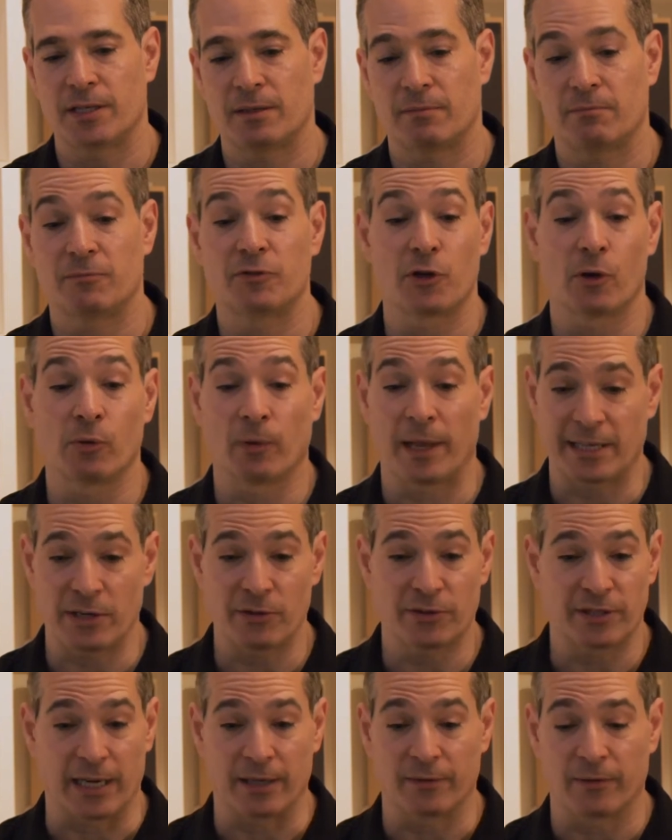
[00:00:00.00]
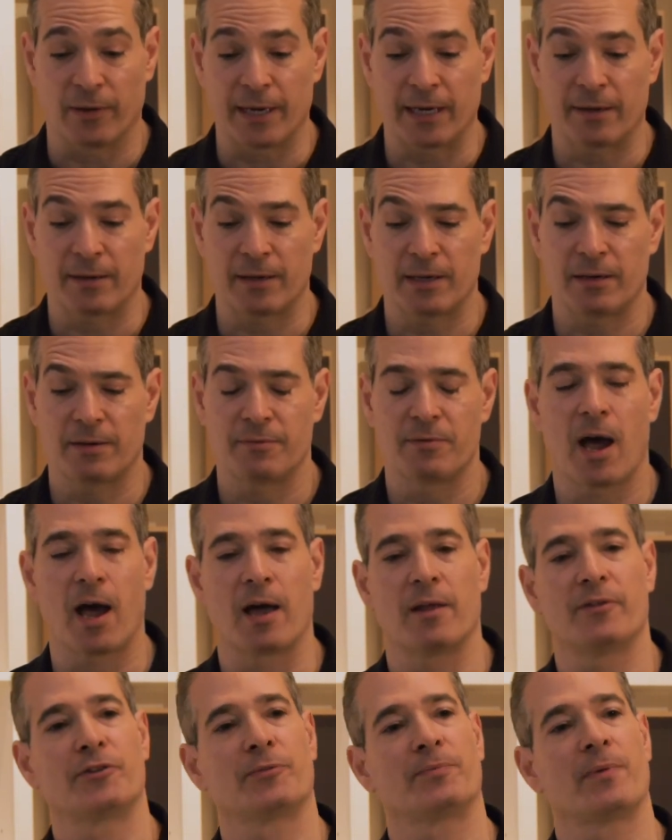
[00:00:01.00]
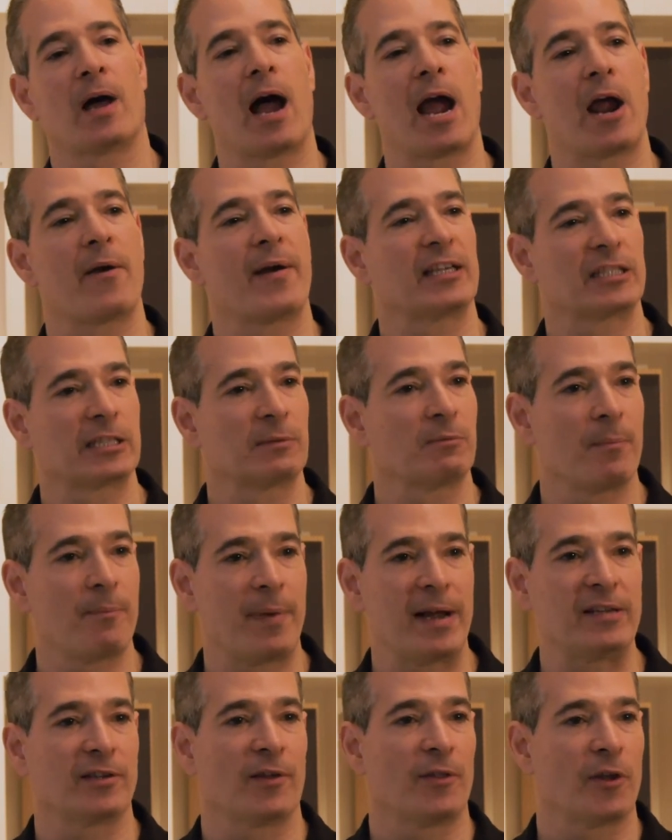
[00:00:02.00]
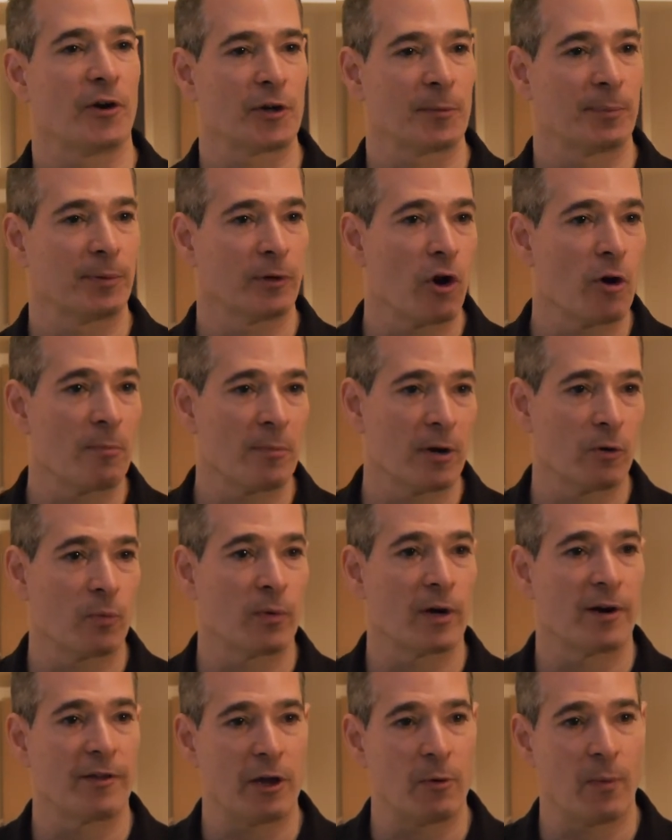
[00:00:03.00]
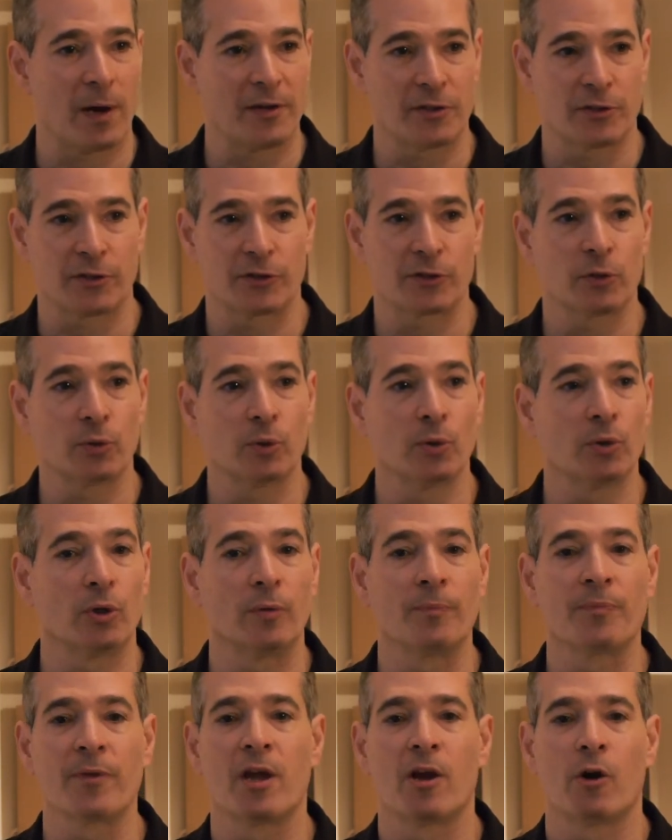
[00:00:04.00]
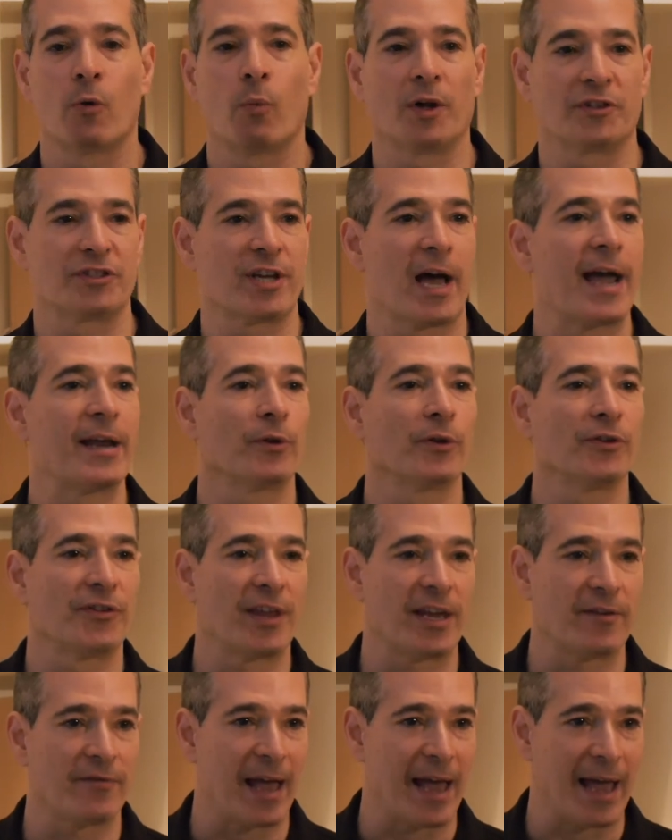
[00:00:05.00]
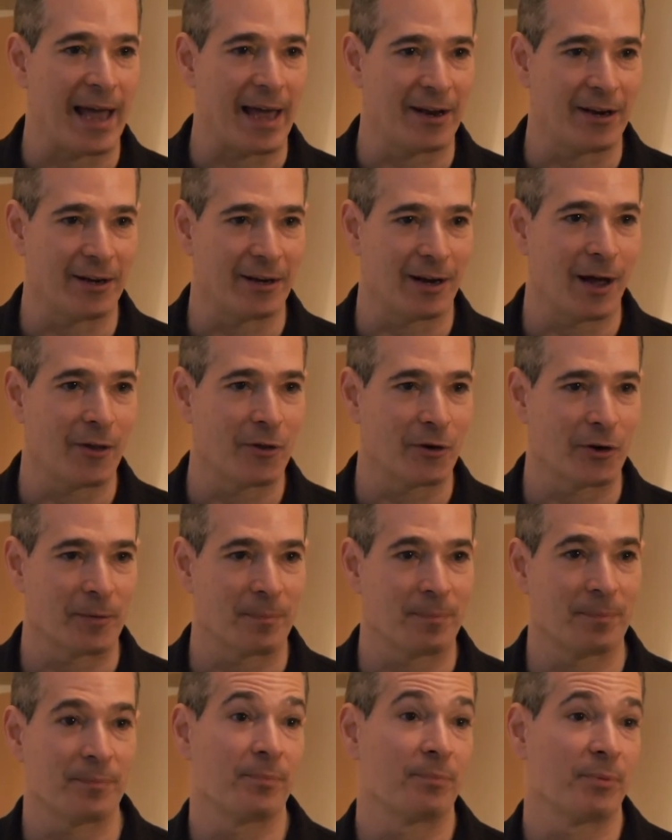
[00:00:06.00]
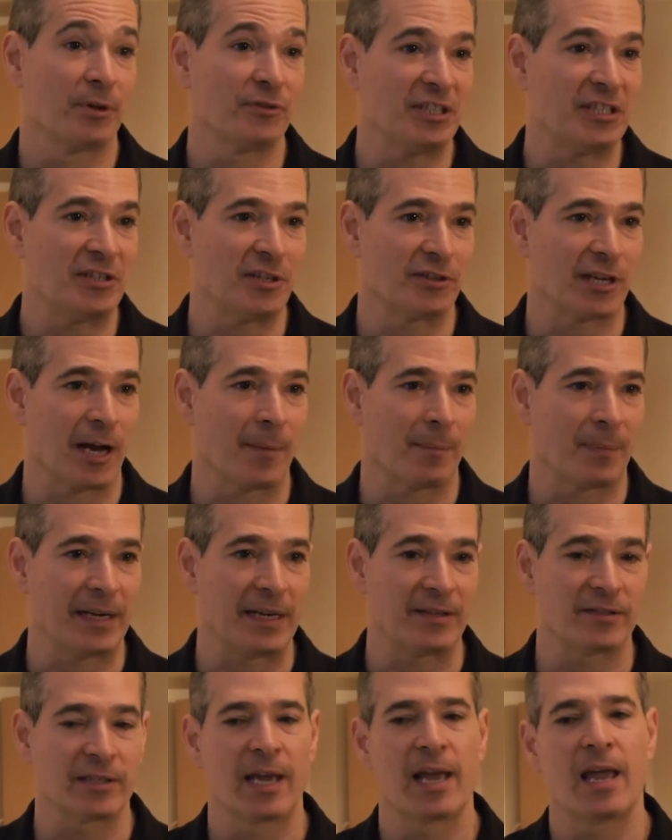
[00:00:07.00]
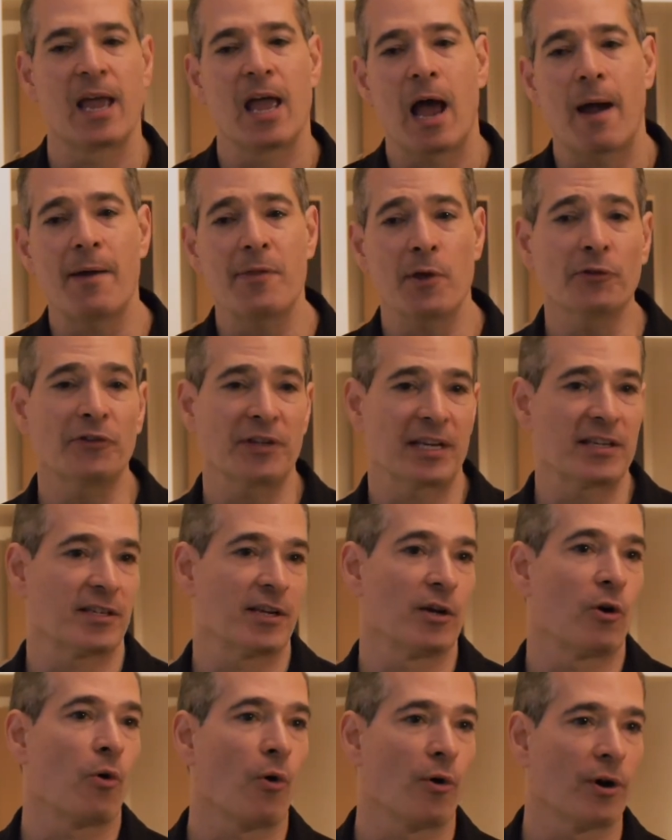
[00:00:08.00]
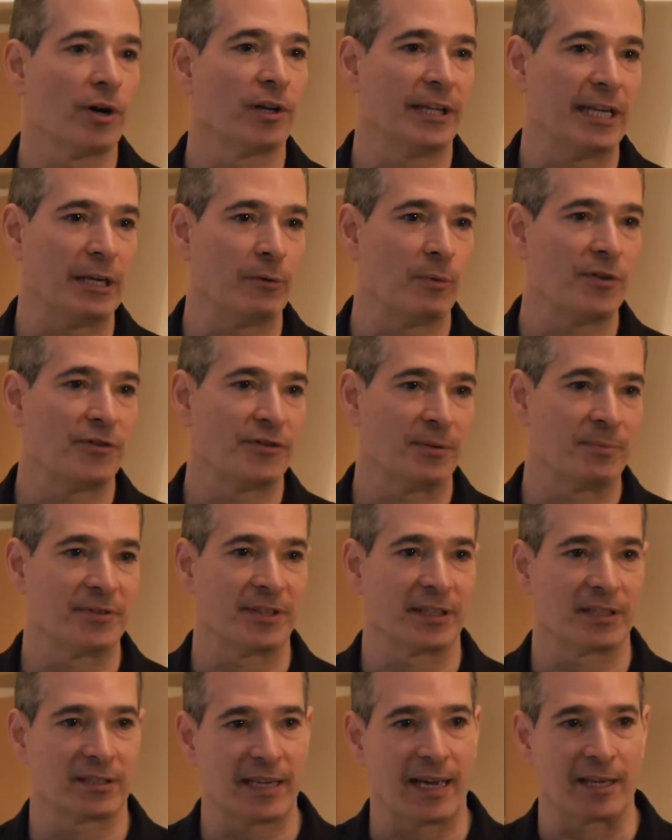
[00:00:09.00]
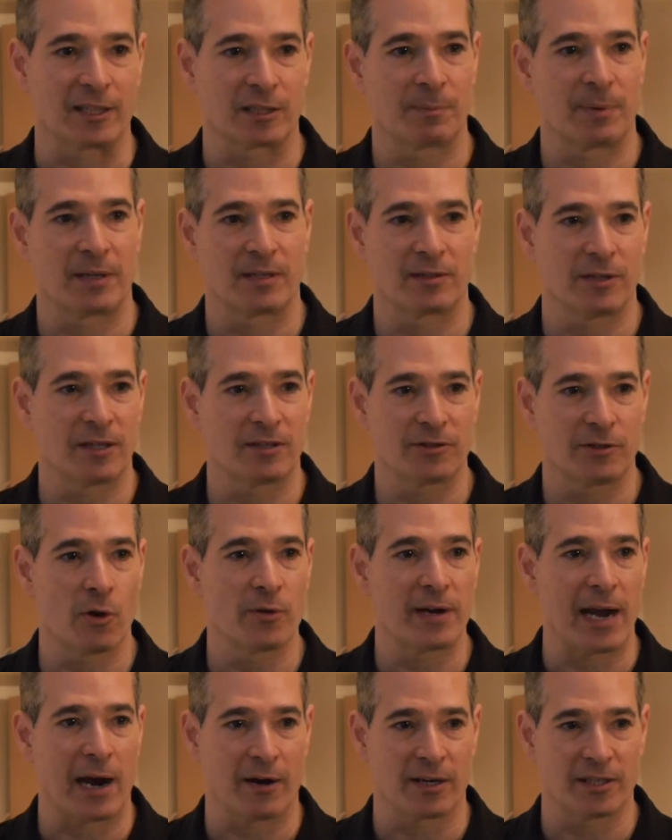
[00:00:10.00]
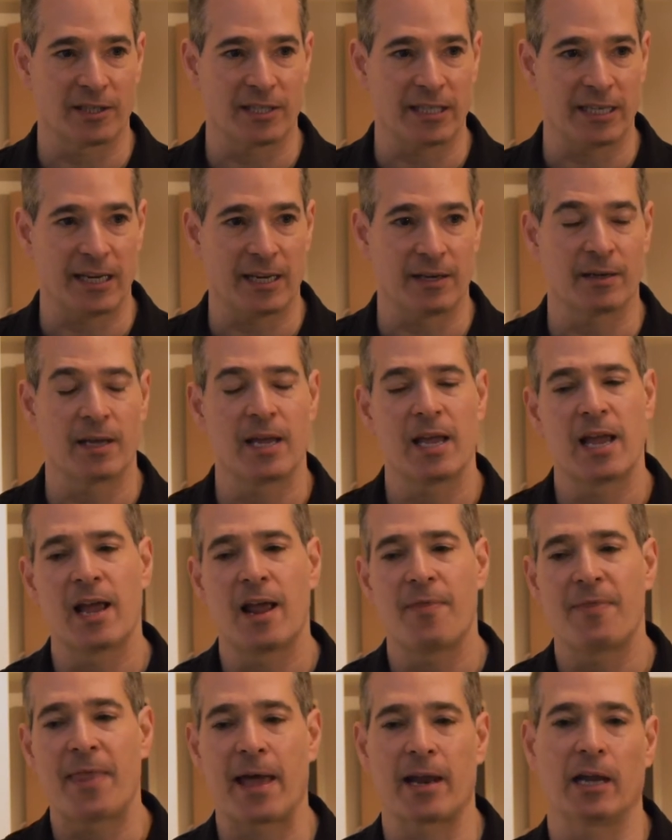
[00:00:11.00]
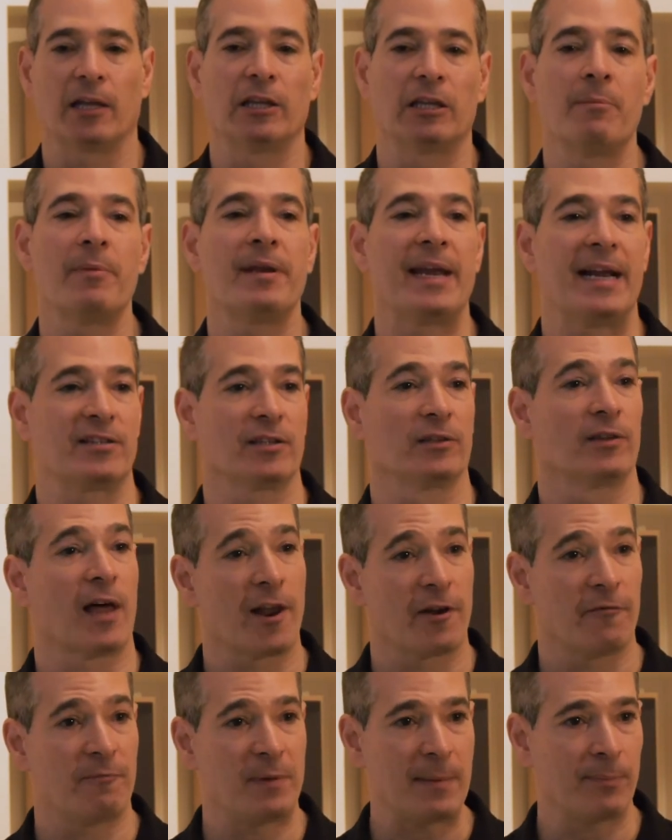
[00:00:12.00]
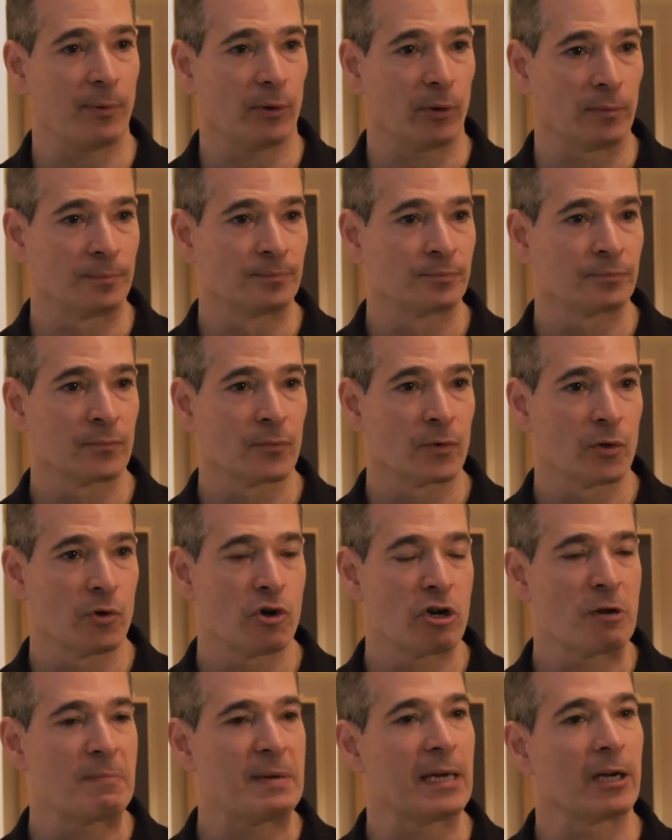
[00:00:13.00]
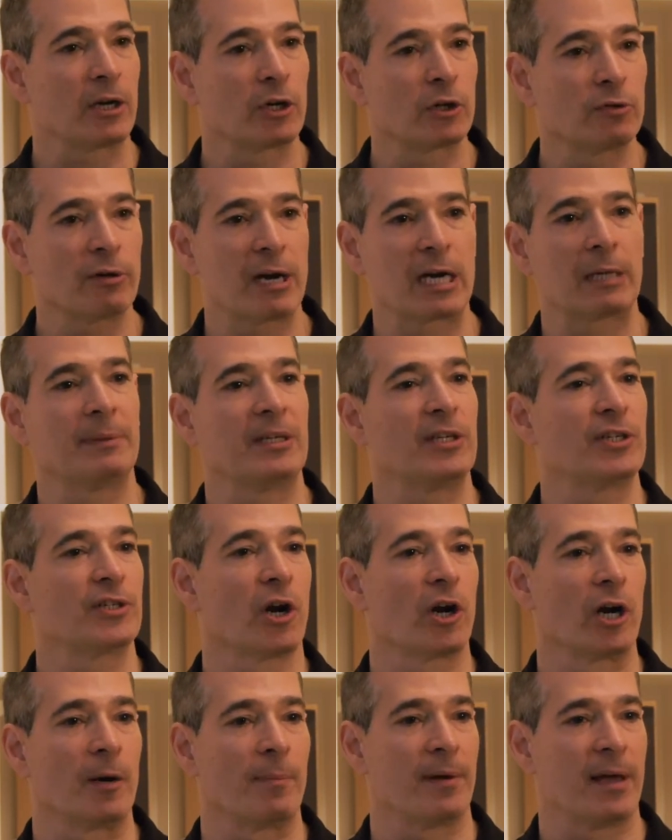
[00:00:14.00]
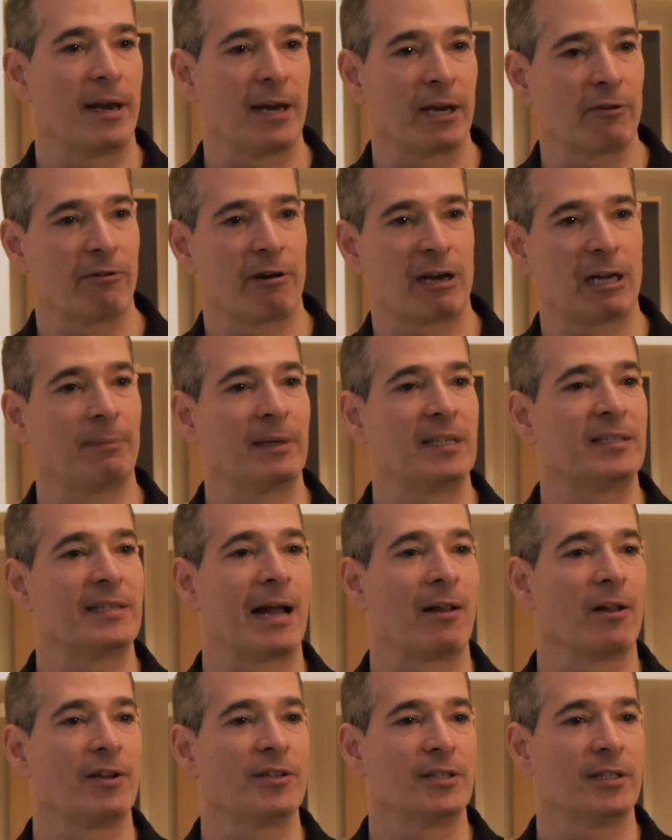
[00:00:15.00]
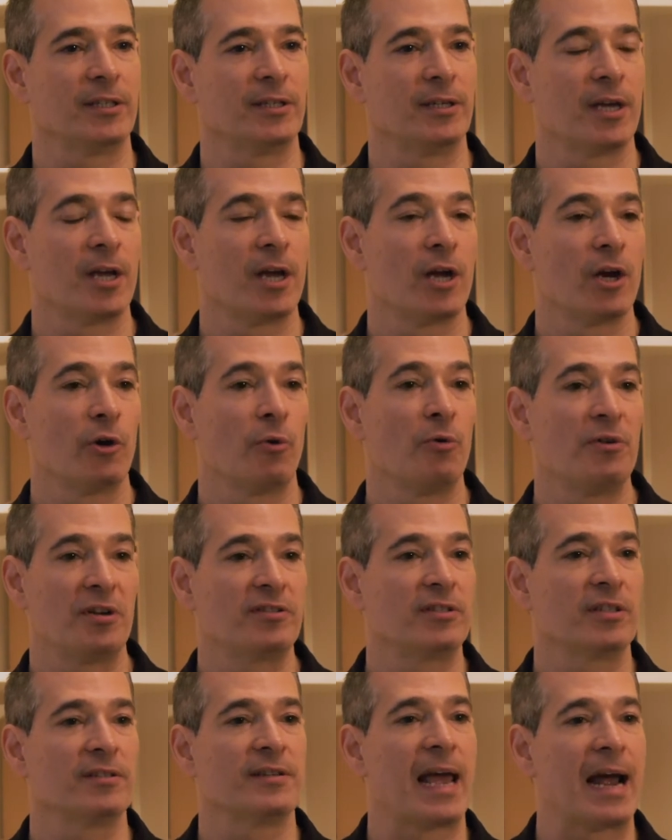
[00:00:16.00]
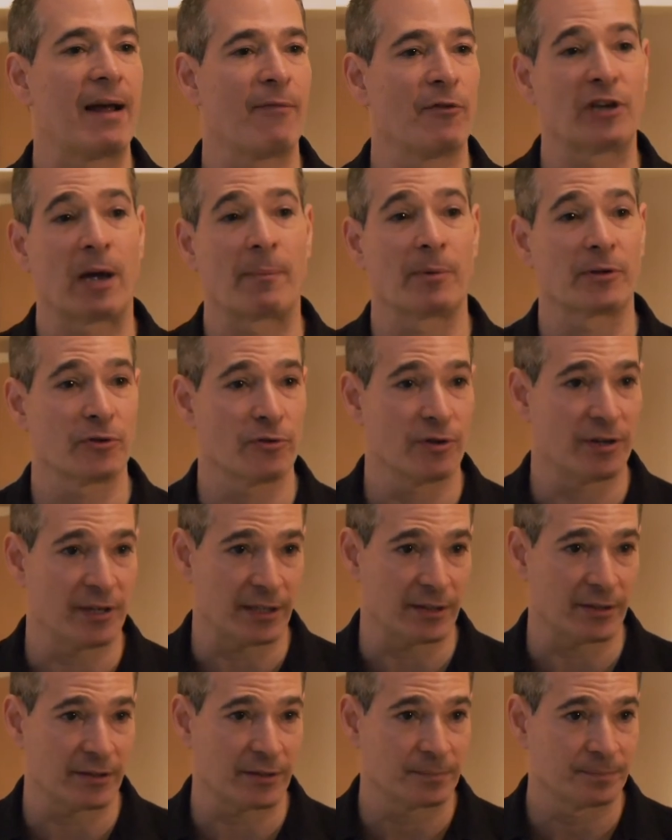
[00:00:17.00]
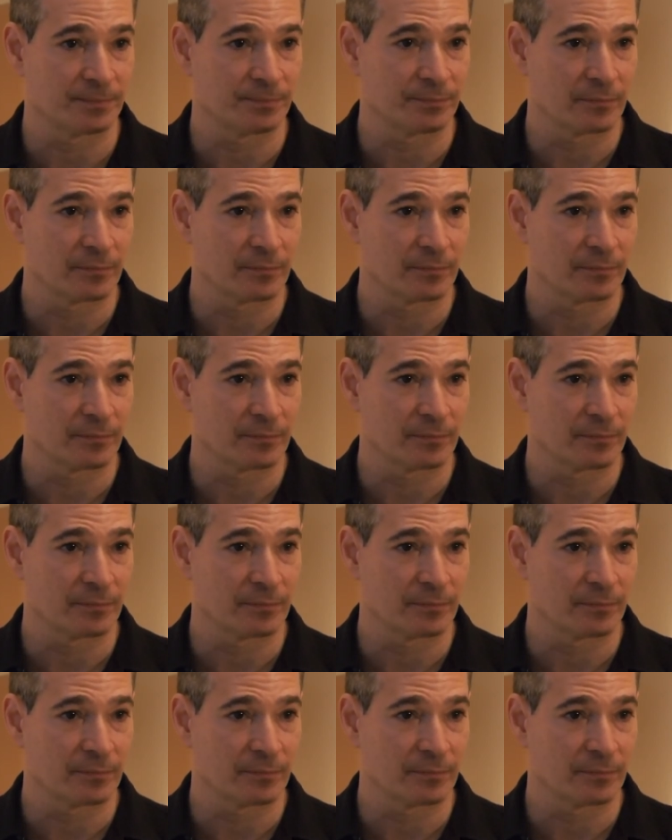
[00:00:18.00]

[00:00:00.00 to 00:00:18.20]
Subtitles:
So like you said, like not hiring someone based on their diploma, where they went to school, what titles they've had at other prestigious companies. I mean, those things can correlate with some success, but it's no guarantee. And that eliminates a lot of people who could be incredibly sharp and incredibly talented who just didn't have those opportunities.